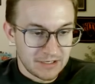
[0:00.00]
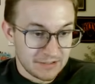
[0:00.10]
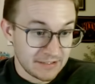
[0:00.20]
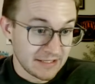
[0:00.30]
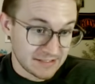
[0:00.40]

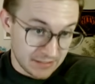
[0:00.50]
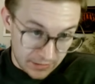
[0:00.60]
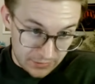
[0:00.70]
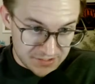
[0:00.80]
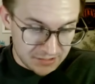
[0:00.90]
he gets
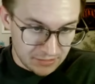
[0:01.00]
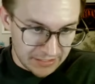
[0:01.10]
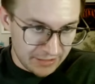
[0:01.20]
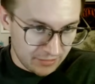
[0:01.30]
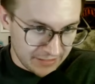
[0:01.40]
another steal
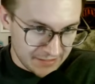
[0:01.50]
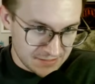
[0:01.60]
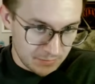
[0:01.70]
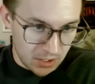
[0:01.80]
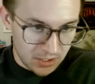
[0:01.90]
later against
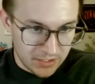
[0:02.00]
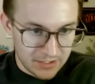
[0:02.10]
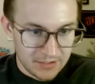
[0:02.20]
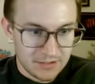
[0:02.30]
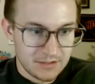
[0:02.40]
Monk.
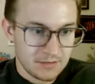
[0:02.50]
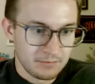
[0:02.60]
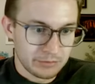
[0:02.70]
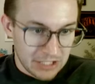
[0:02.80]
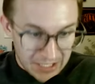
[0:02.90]

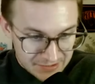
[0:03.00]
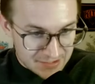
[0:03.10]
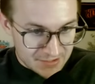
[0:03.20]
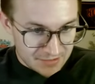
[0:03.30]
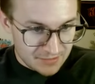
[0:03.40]

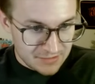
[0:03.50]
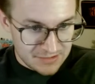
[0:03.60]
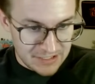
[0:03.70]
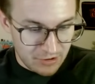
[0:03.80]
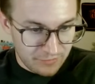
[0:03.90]
Blocks
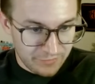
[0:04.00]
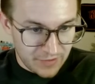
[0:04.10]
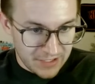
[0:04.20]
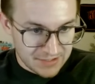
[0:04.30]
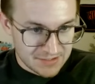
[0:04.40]
De'Aaron
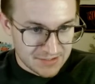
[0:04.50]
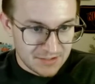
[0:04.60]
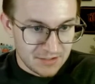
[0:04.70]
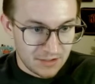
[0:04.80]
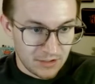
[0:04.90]
Fox
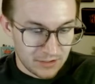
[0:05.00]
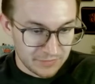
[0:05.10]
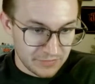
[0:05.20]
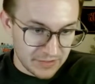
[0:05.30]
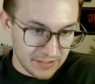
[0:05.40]
on
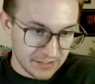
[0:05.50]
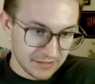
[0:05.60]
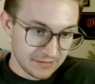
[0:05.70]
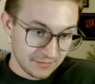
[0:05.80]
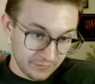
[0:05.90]
the
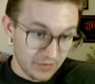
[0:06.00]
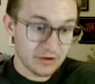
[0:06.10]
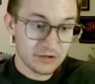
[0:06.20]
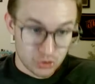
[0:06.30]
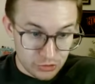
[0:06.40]
very
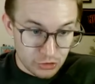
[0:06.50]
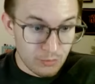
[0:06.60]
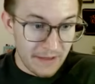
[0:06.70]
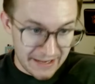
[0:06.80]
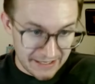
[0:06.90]
Drew
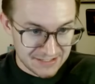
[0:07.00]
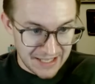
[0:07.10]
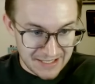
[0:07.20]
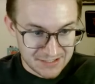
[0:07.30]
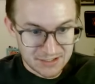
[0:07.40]

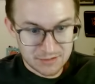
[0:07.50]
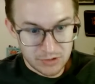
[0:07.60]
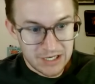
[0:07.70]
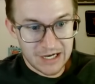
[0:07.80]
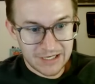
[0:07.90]
Eubanks-esque
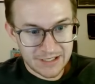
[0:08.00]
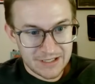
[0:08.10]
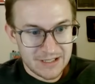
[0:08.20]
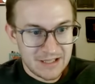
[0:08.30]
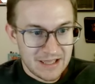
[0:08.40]
block,
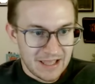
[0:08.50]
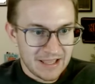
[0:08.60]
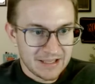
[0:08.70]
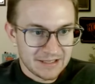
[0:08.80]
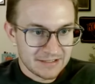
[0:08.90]

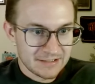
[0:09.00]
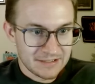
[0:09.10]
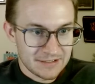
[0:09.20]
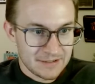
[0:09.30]
and